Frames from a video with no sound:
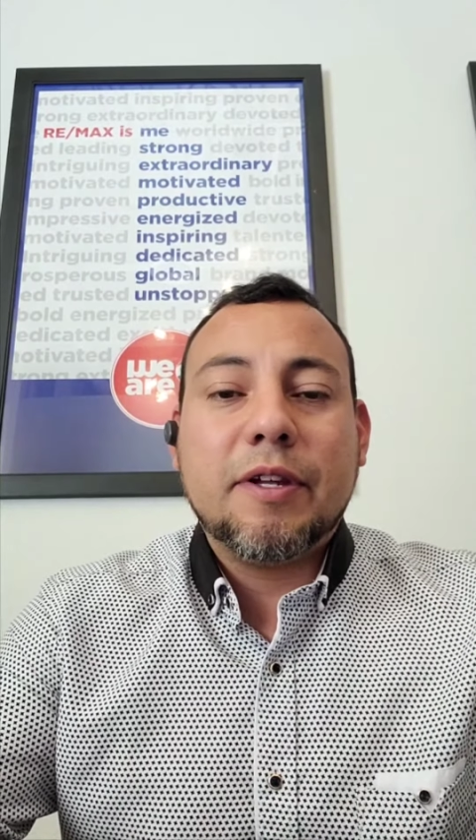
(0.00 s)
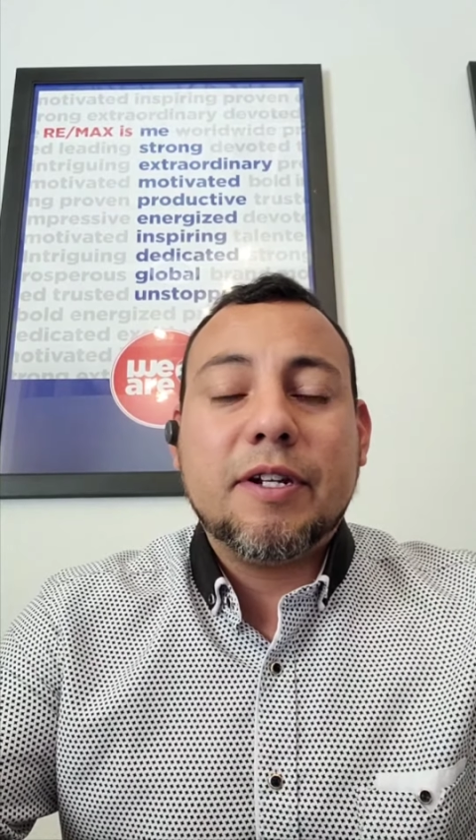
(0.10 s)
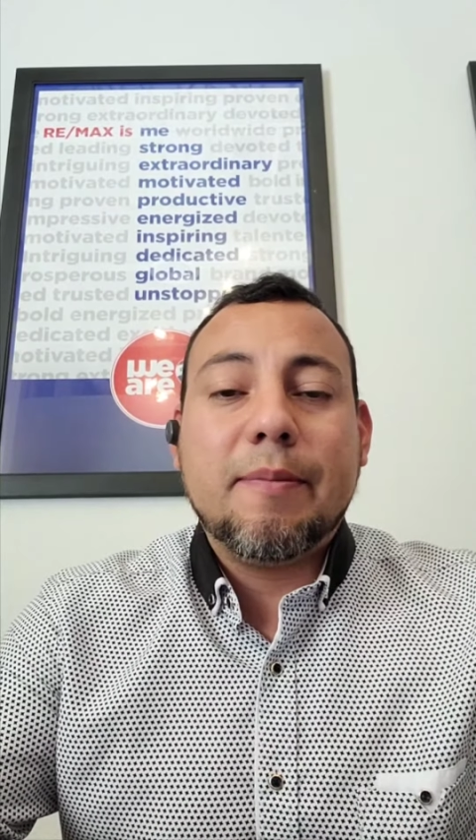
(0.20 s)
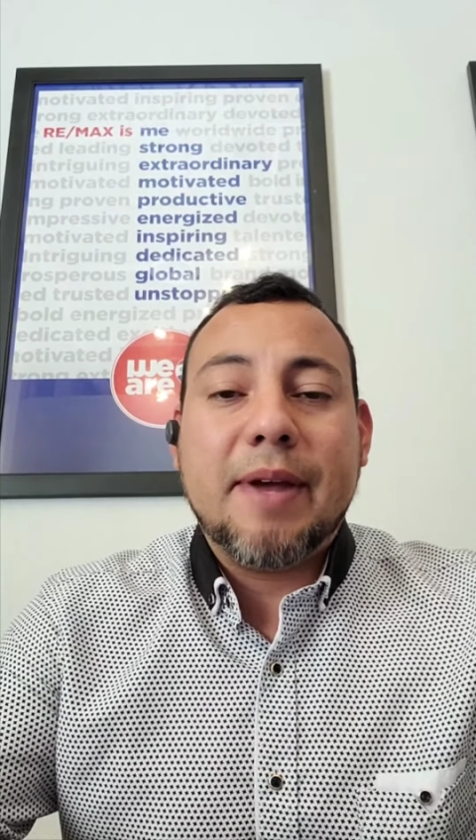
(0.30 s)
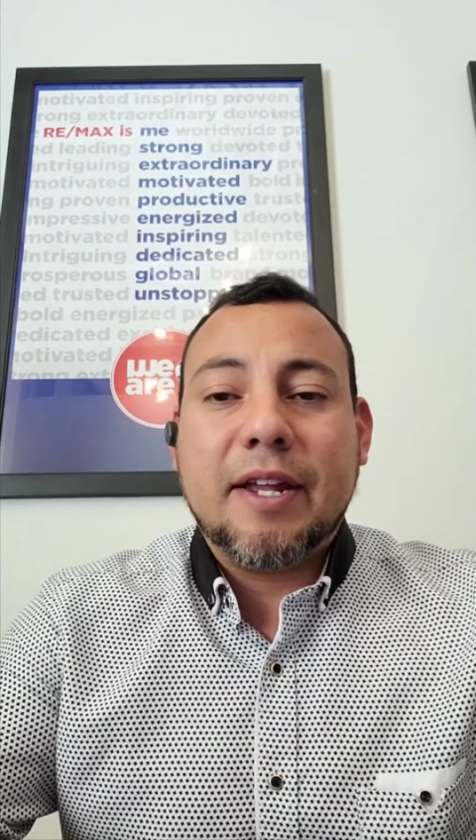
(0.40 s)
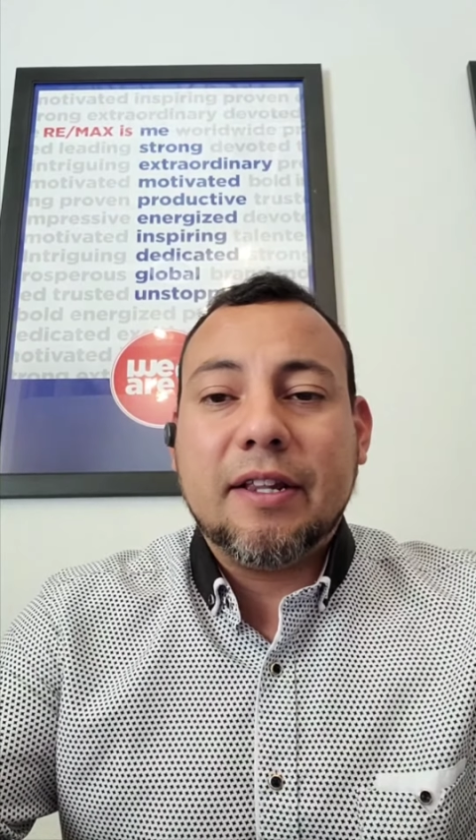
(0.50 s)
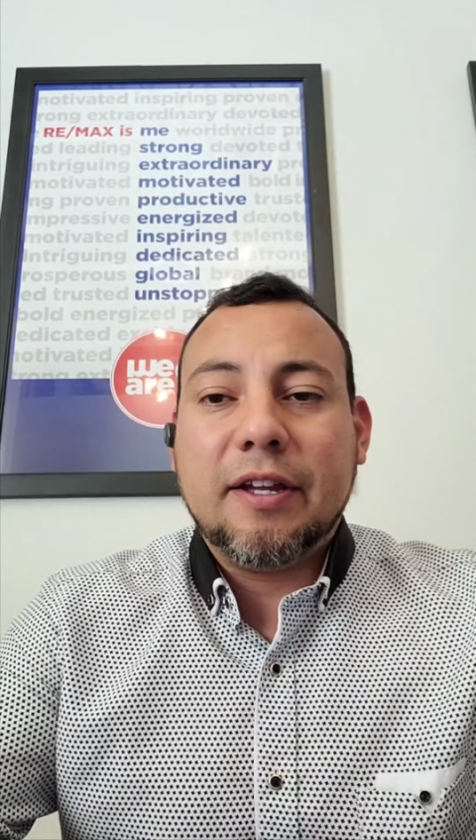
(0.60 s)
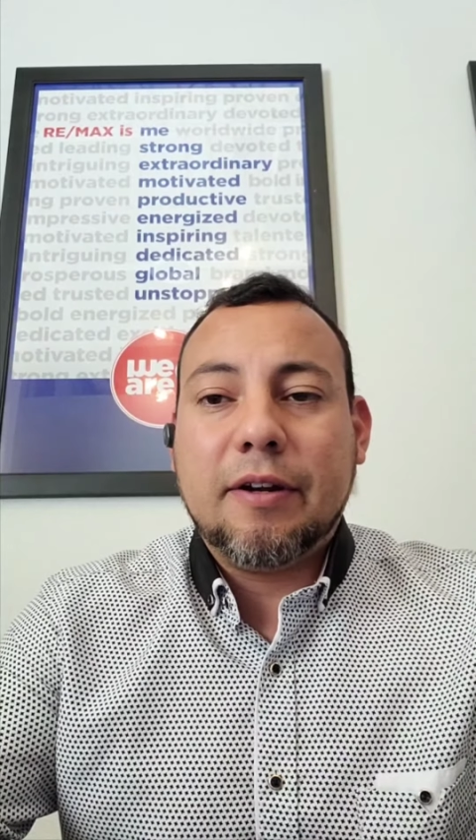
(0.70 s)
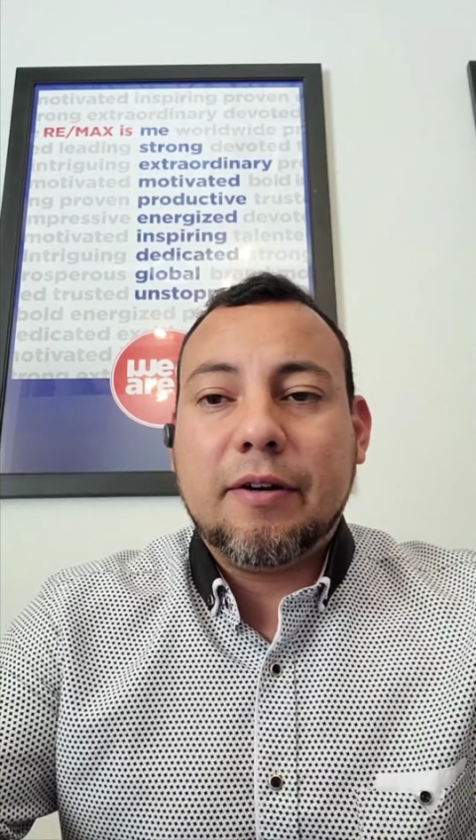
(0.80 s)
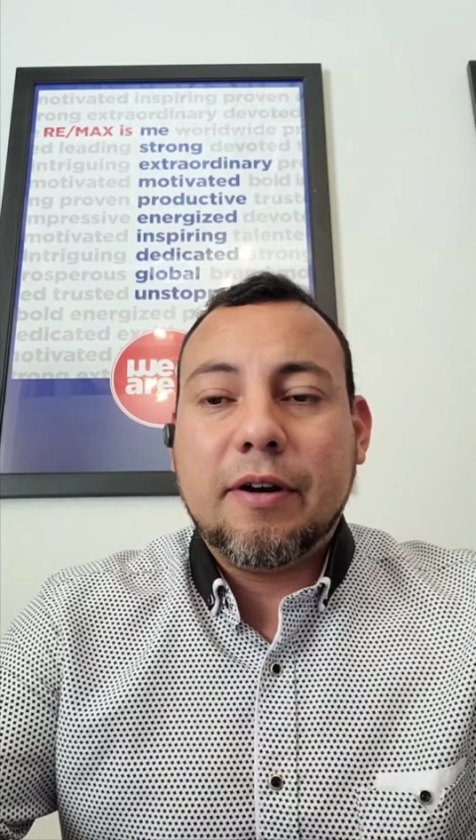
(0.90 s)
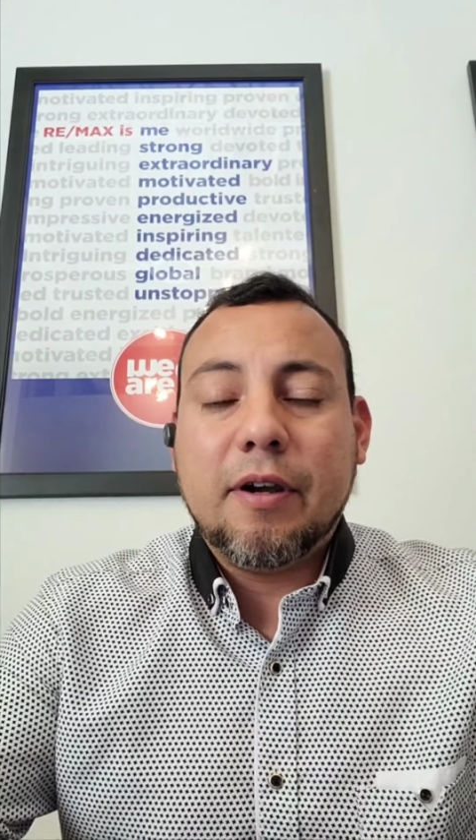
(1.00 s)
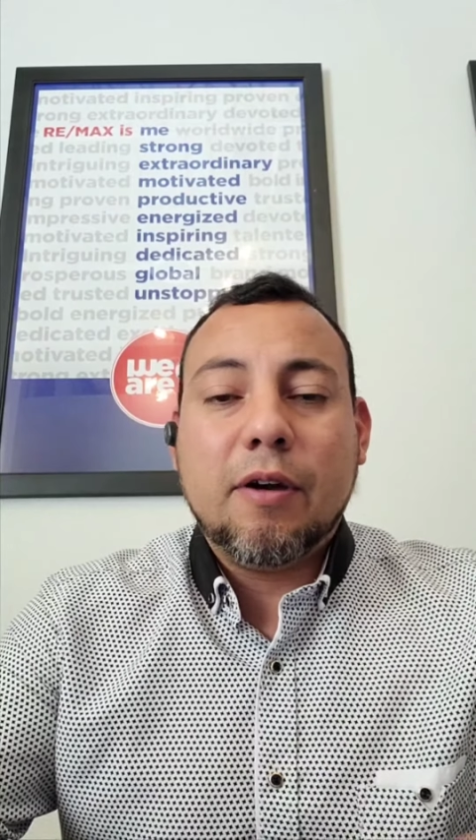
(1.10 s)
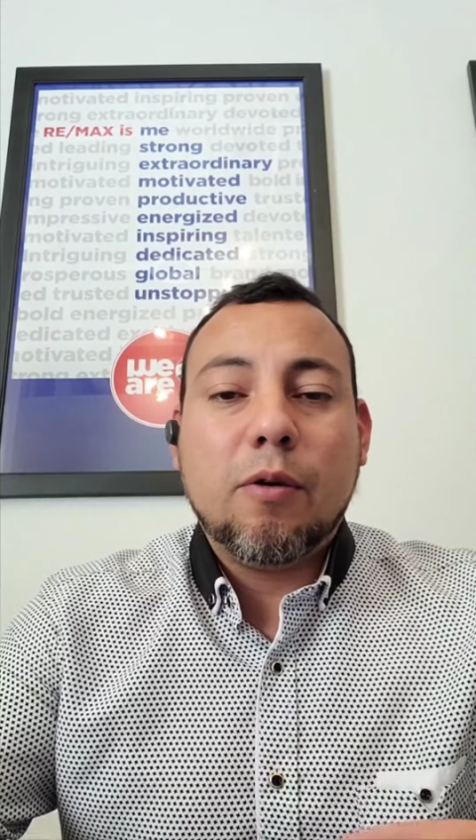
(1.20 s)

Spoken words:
the demand letter?